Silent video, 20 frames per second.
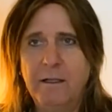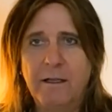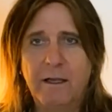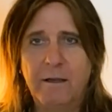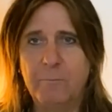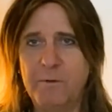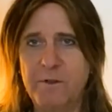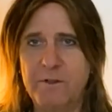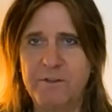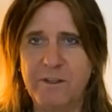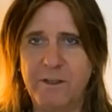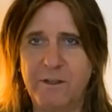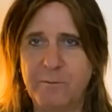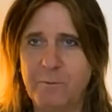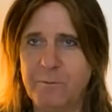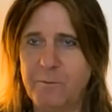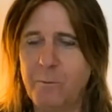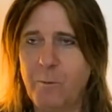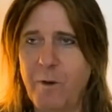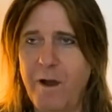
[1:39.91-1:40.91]
And we said,
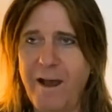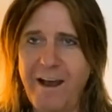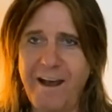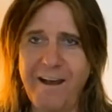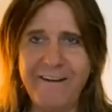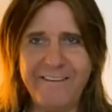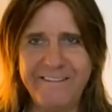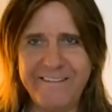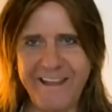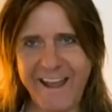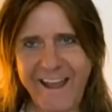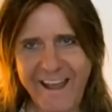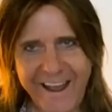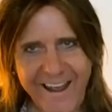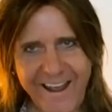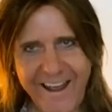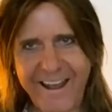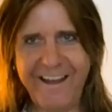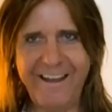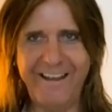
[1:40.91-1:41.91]
"Wow,
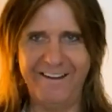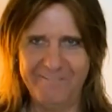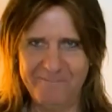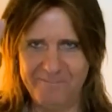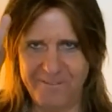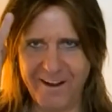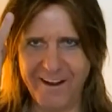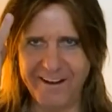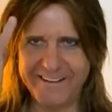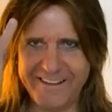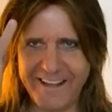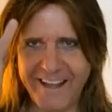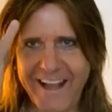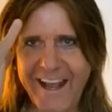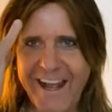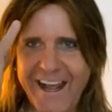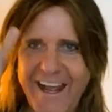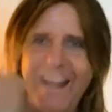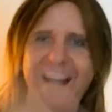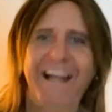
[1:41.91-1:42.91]
yeah, fuck
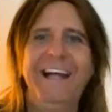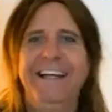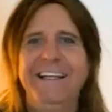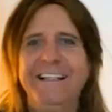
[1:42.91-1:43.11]
yeah.